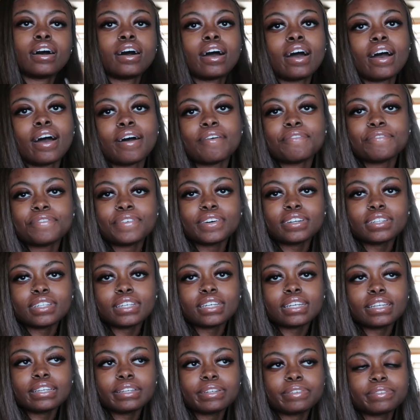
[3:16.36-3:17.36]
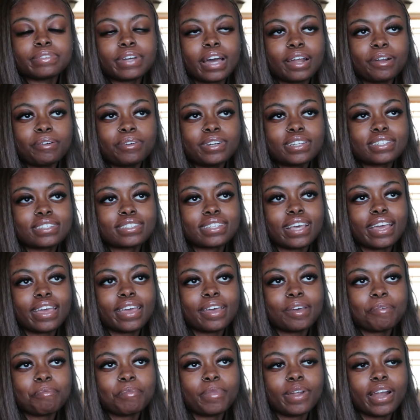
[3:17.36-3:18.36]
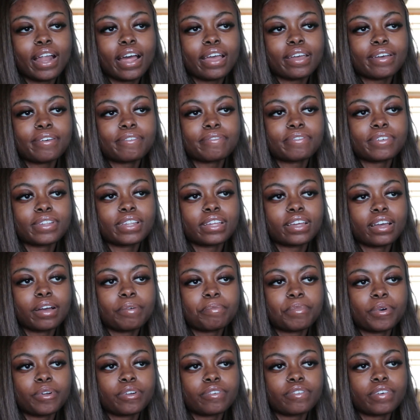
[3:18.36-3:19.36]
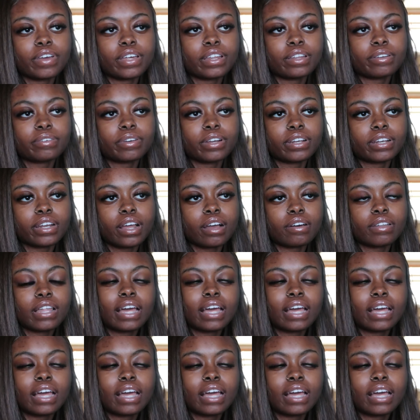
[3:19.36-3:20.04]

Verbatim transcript: I'm feeling, I don't want to say it, but I am feeling unmotivated right now.